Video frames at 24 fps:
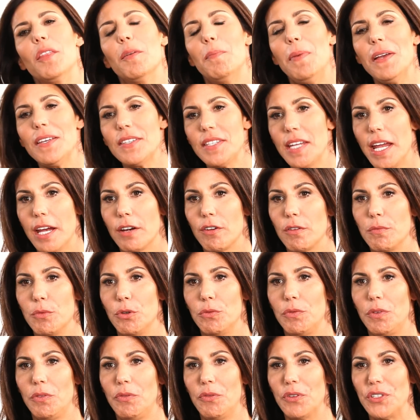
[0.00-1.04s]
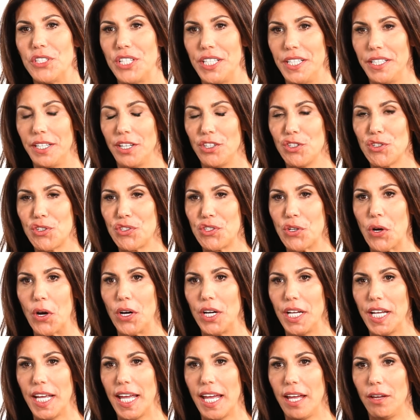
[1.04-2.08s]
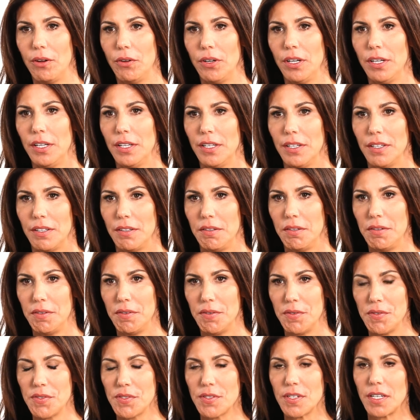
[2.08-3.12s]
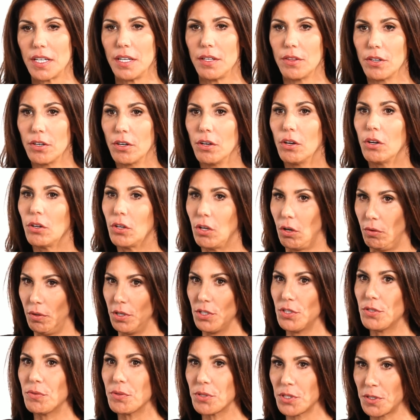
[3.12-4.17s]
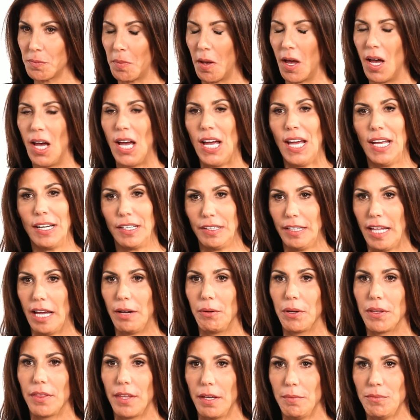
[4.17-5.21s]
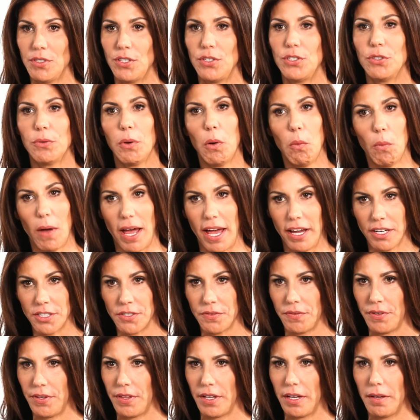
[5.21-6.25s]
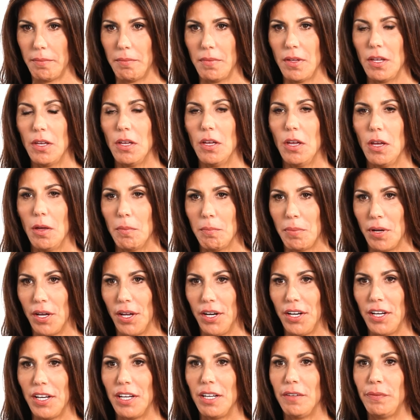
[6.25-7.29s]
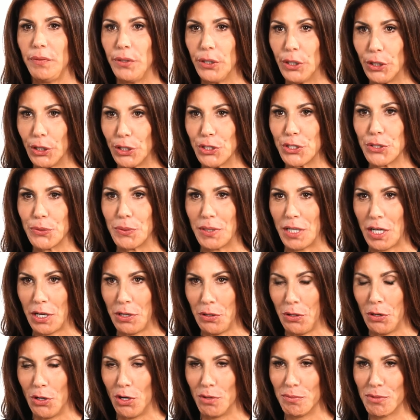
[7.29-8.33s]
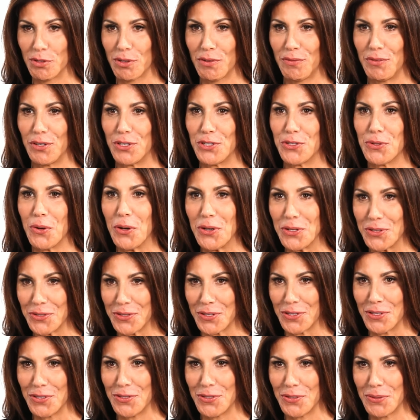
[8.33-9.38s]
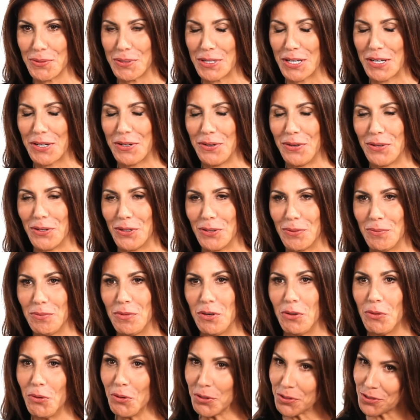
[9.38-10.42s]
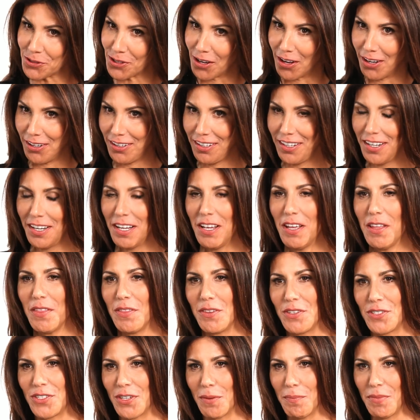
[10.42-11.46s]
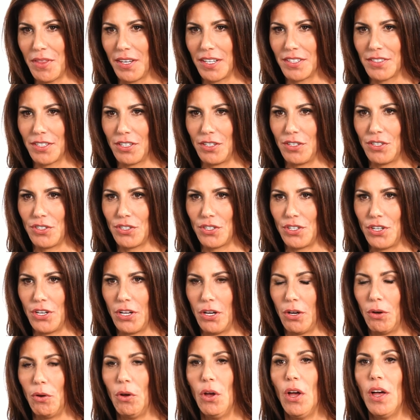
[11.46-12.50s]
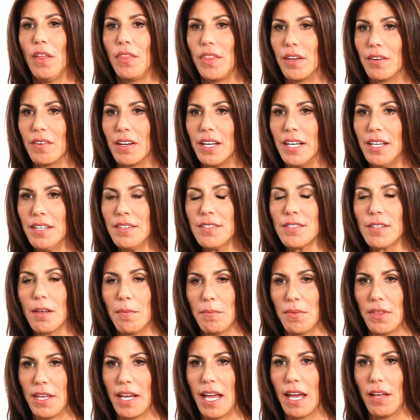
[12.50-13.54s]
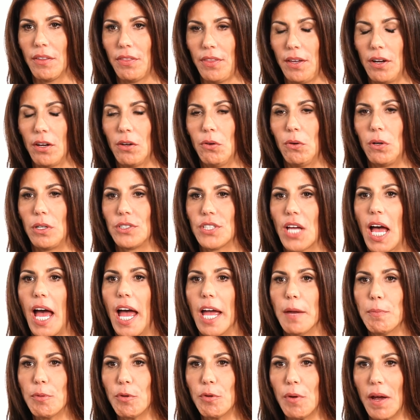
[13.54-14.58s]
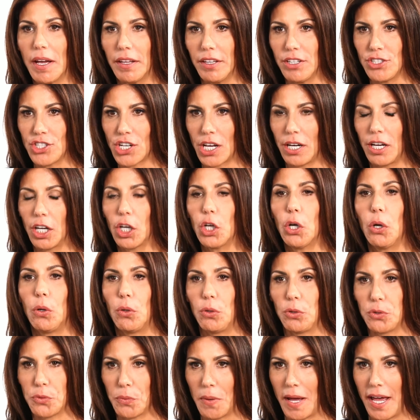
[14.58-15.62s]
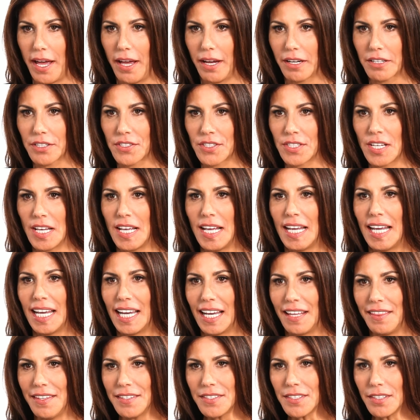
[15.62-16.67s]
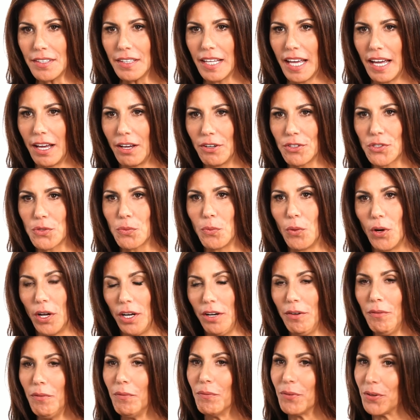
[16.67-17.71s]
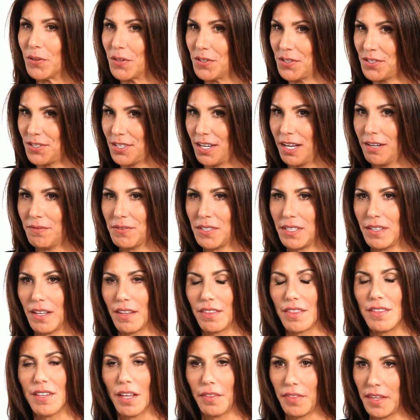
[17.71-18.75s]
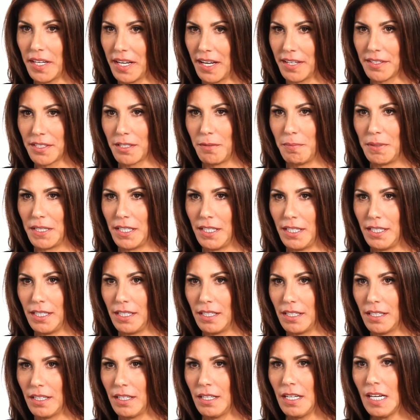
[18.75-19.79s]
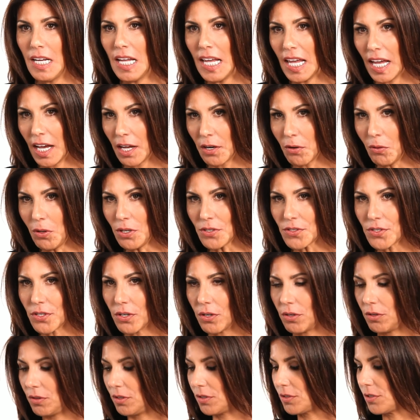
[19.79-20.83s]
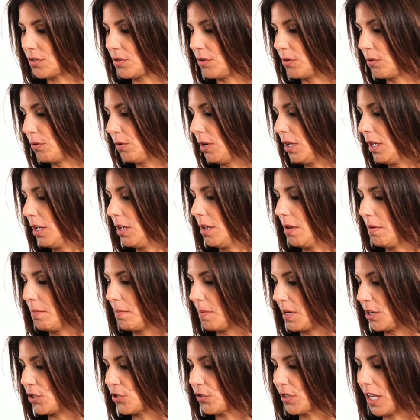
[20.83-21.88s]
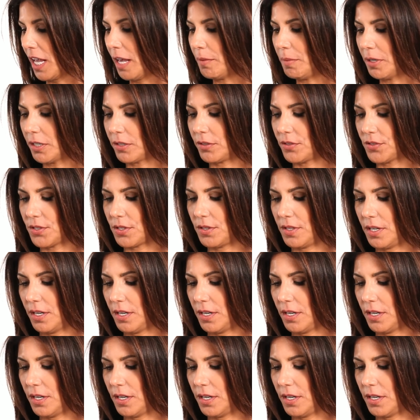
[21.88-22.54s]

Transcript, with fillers: The best hair removal for teenagers starting out is either going to a spa and allowing them to do a wax for them. But if you're going to do it at home or if your daughter's going to do it at home or son, there's some things that you should know. There is something out there called a hypoallergenic cold wax. And this allows, one, for the safety that nothing has to be heated. And also, there's no major chemicals in